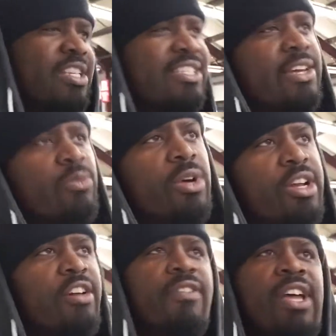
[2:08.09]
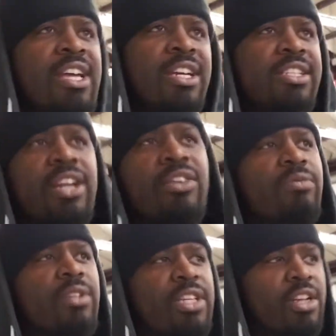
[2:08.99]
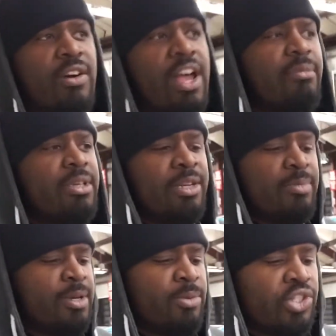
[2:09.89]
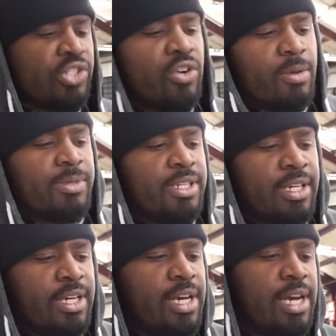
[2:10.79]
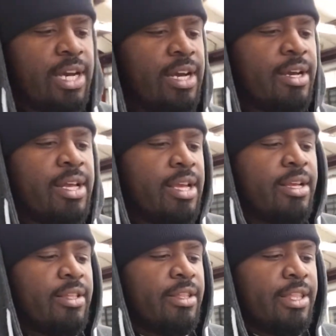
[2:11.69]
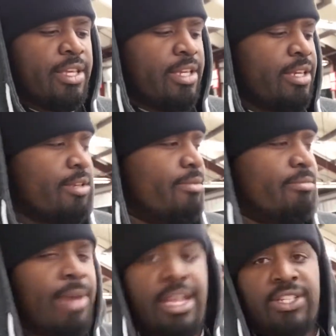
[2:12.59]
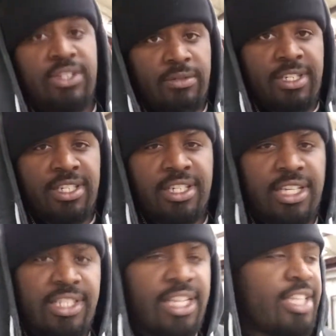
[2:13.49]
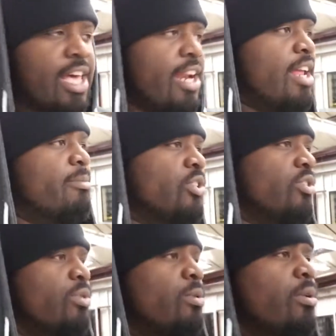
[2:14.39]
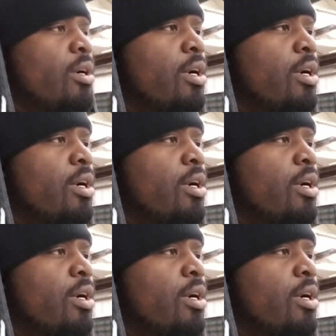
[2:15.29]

I'll say one of, because I don't really know how many people show up to the Matsuris and things like that at Ebisu.